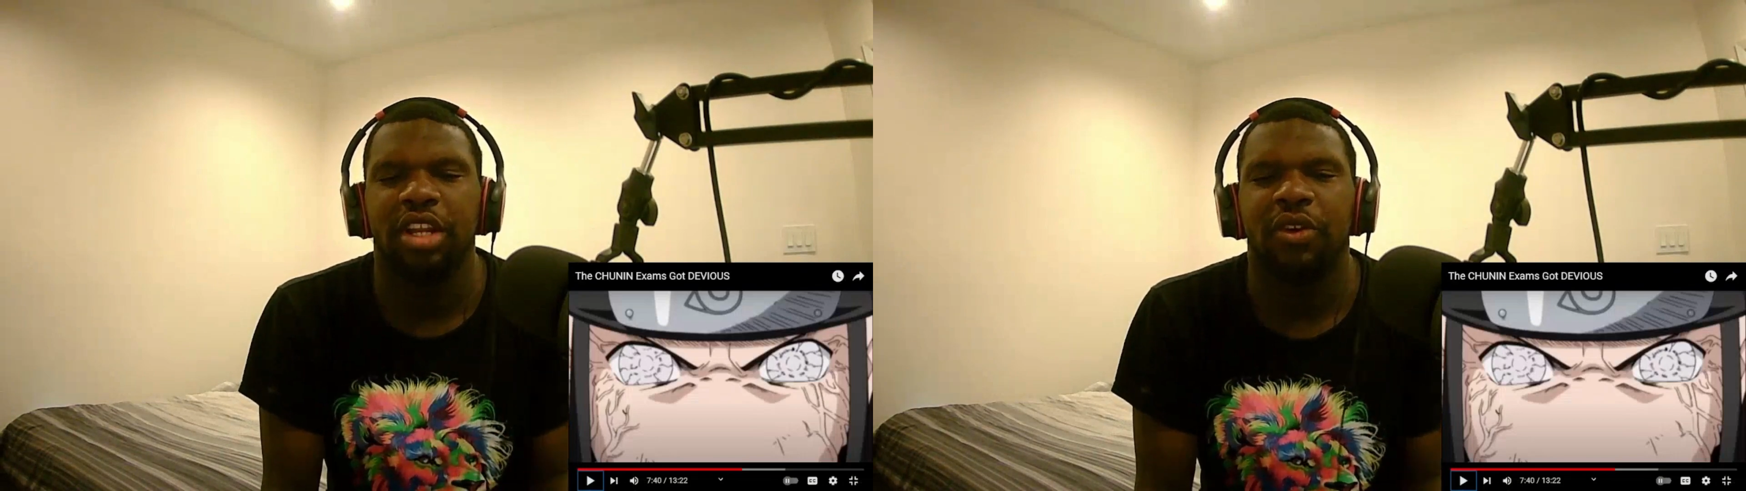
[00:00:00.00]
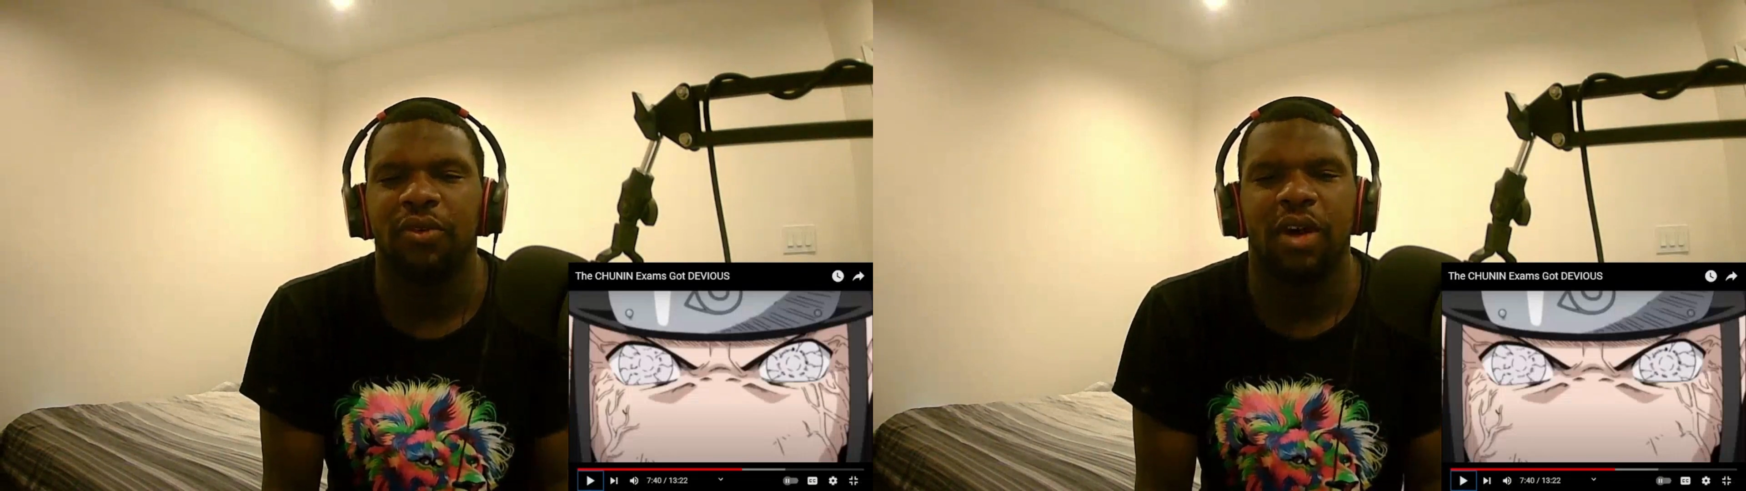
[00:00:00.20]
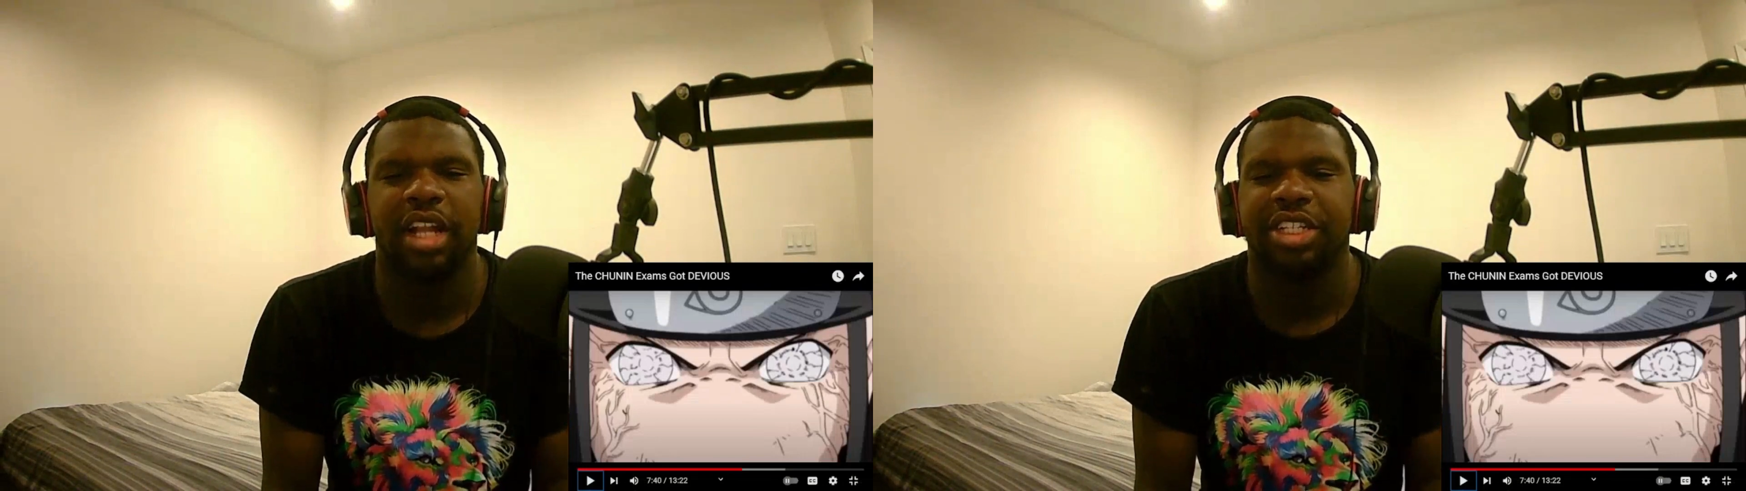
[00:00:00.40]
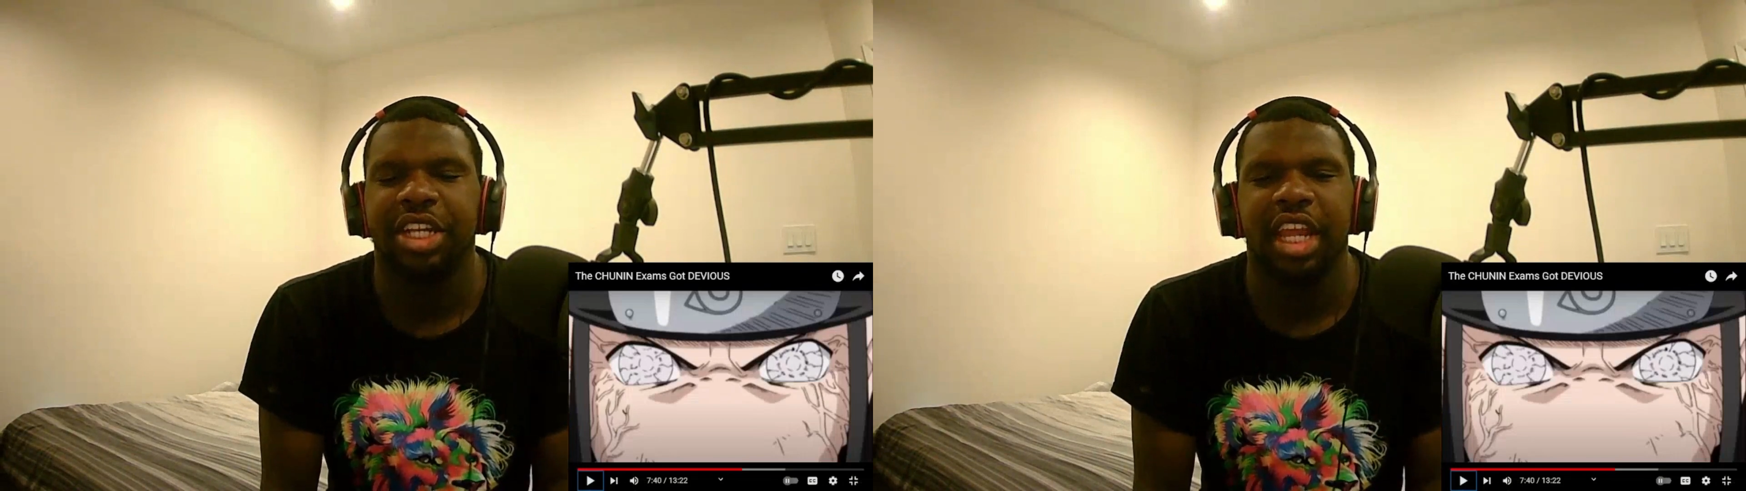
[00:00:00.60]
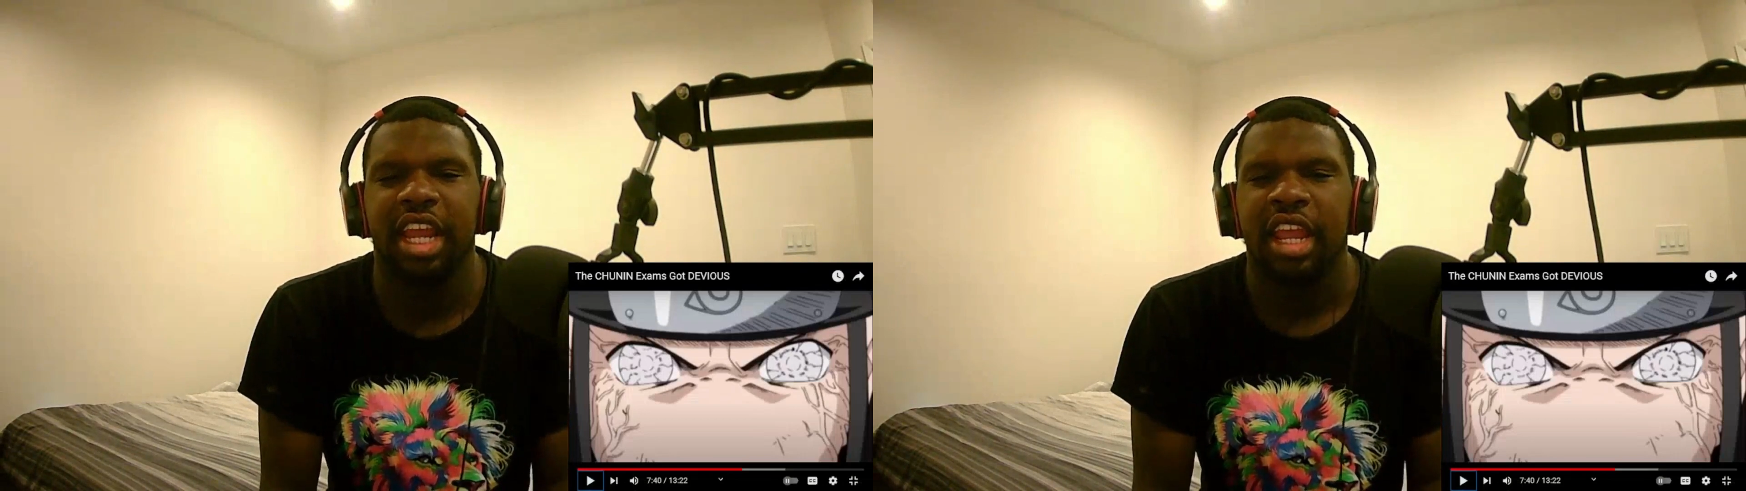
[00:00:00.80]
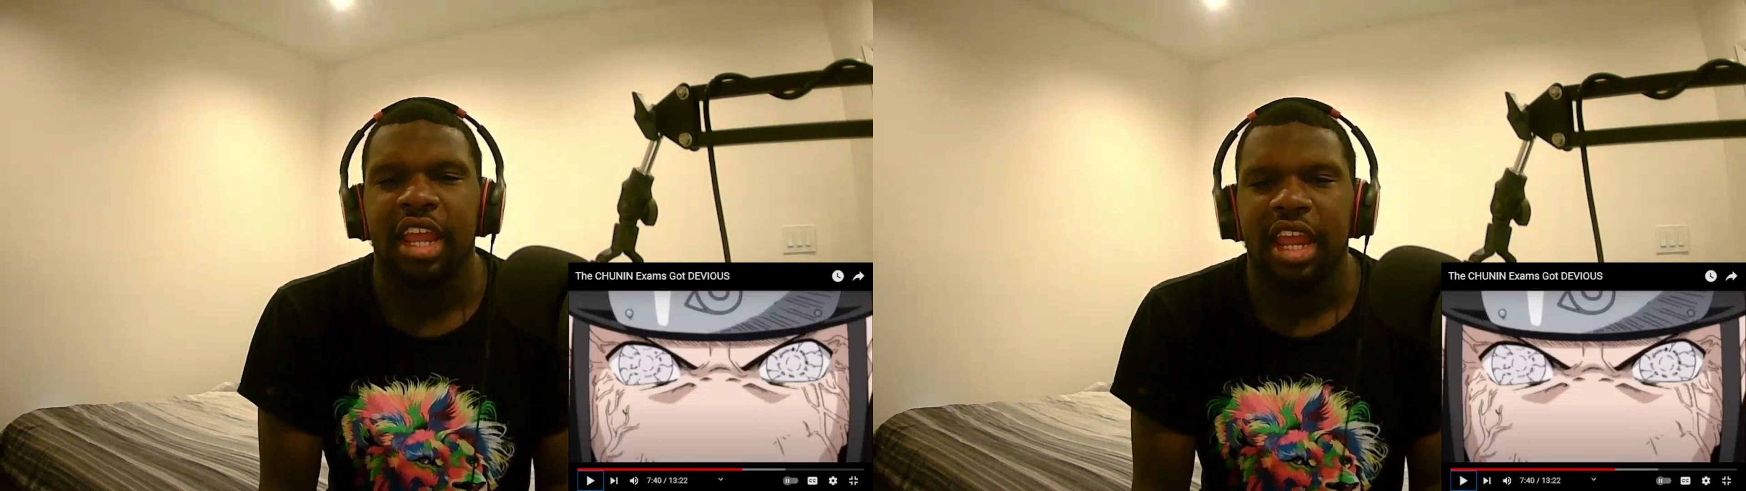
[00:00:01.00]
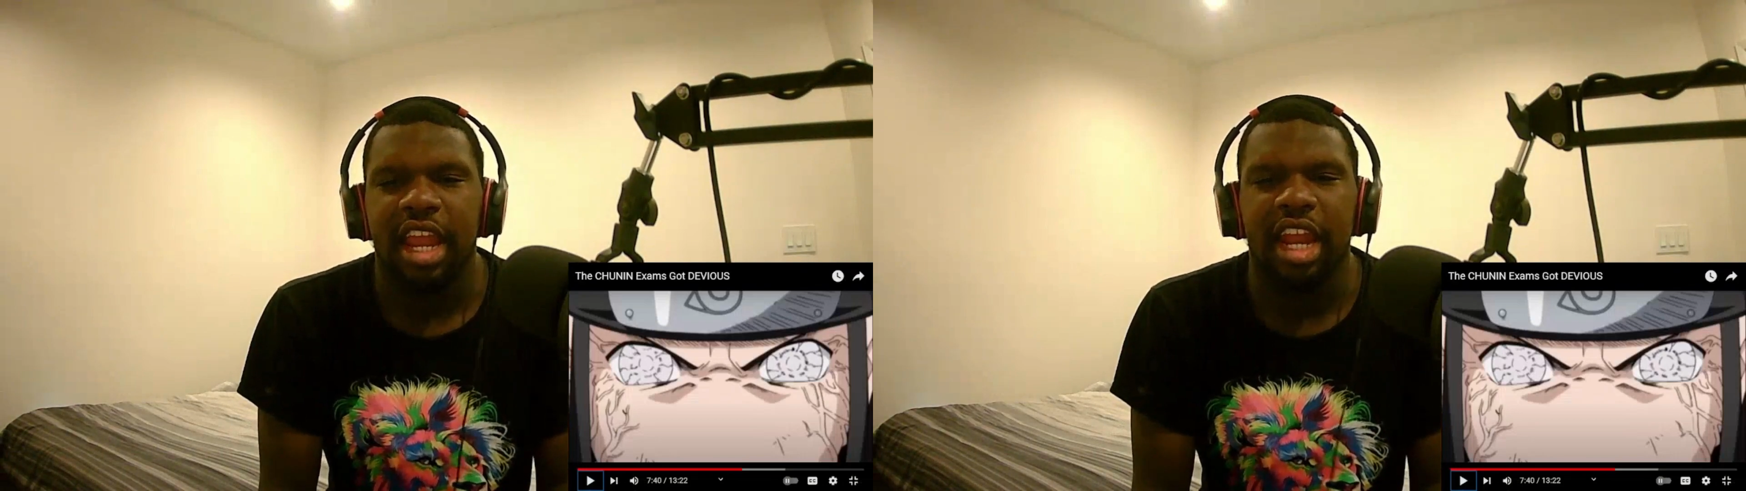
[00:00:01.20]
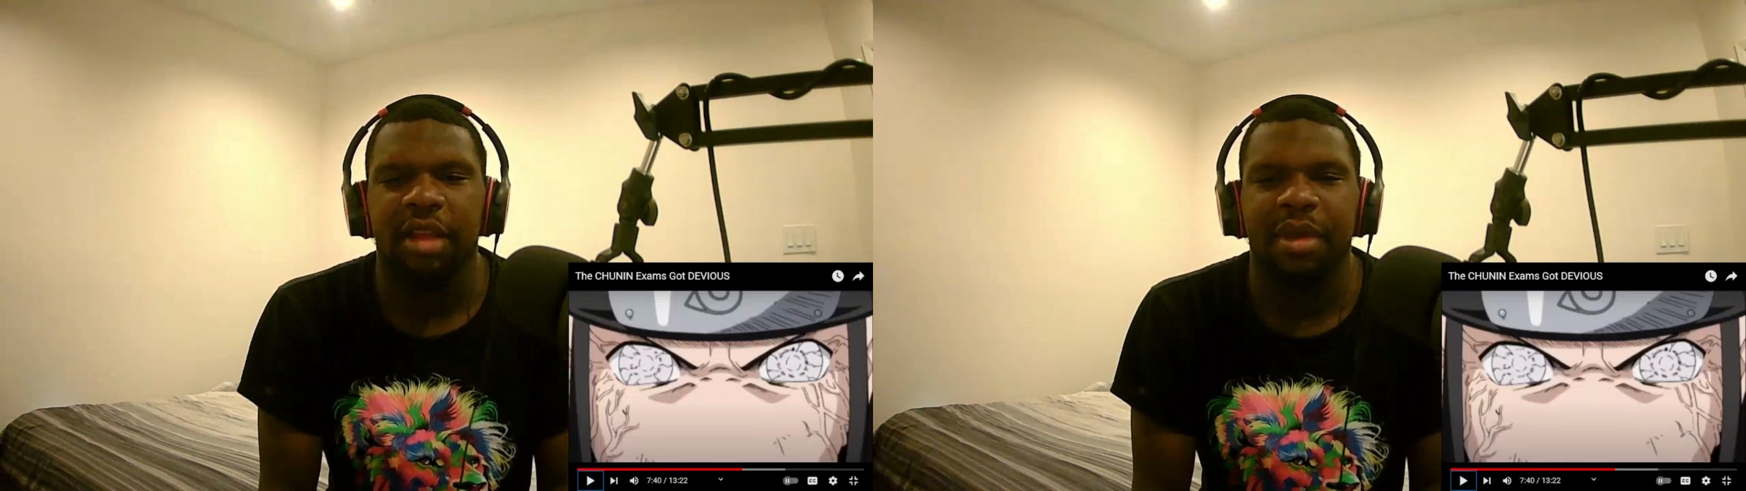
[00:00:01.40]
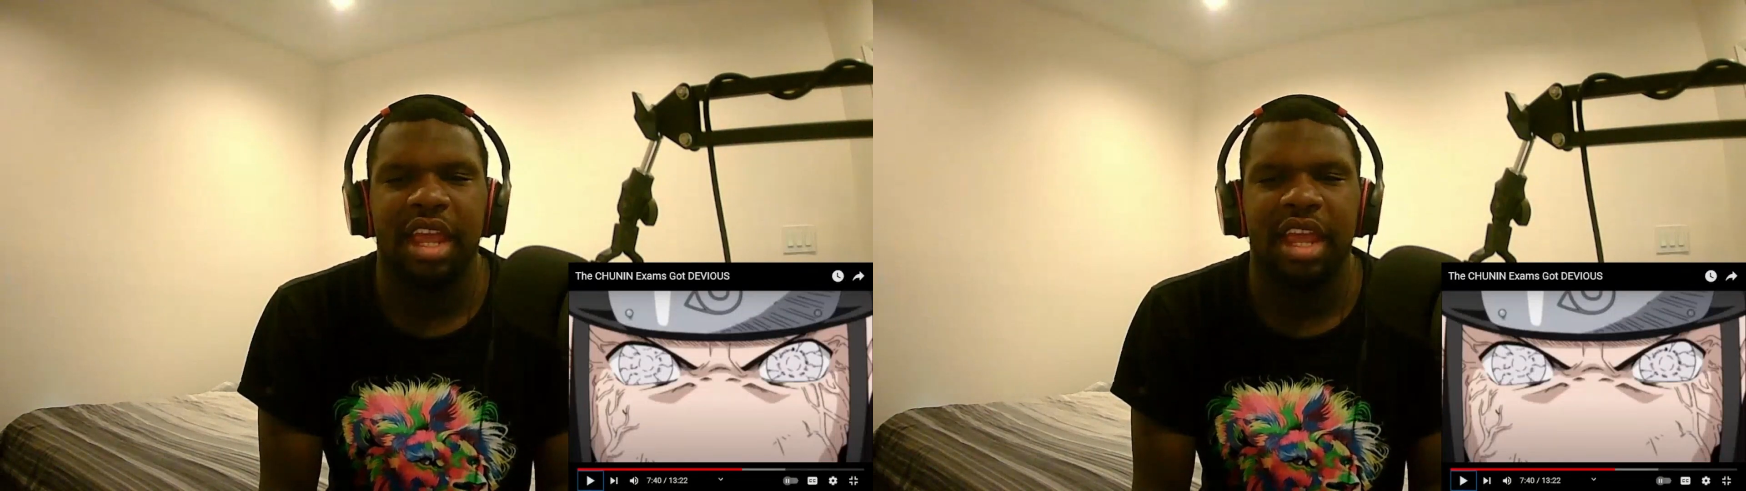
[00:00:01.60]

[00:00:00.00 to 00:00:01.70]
watching it anime.